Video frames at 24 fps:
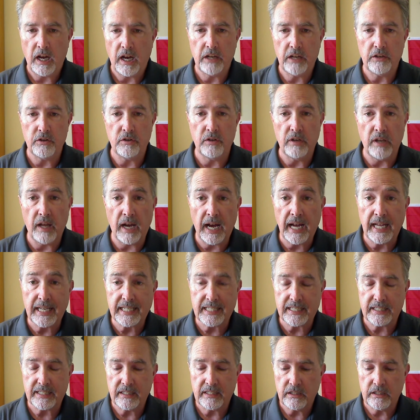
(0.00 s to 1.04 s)
I do
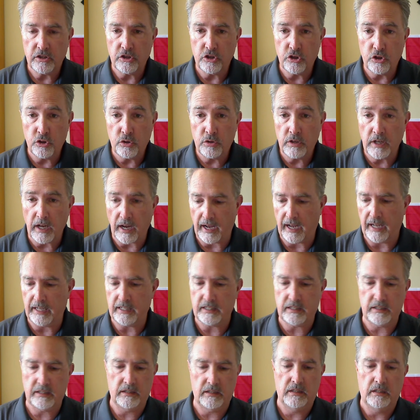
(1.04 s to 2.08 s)

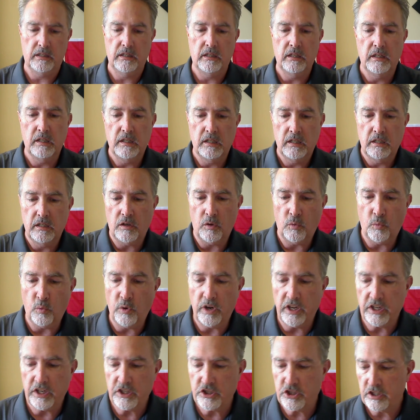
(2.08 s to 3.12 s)
not
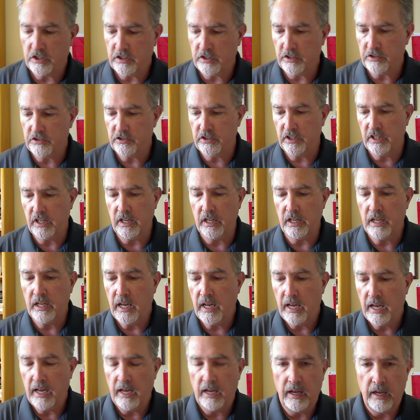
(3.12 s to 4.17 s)
wish to see
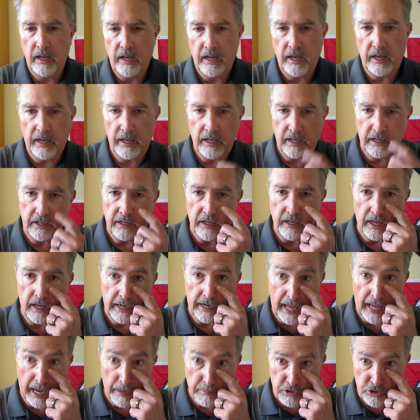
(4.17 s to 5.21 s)

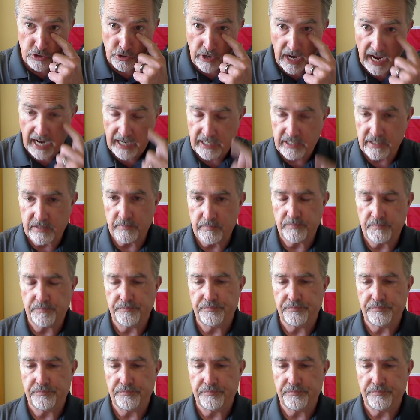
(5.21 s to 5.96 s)
an abstract,